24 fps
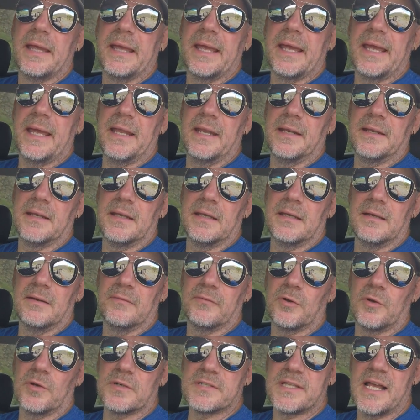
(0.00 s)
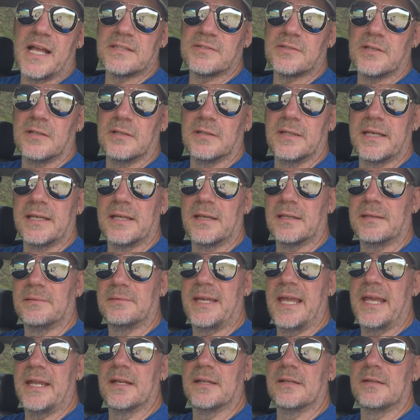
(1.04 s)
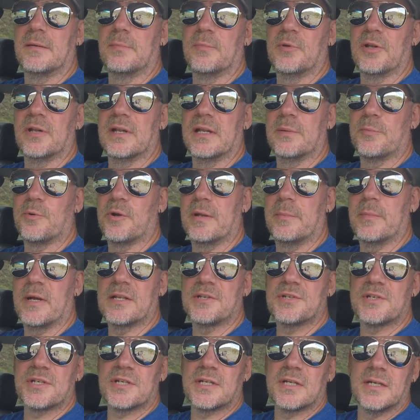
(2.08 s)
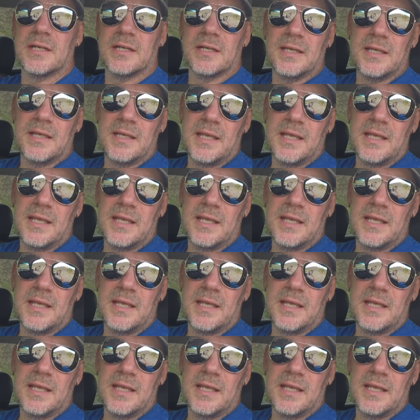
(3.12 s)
And of course, that's all like a gated community pretty much.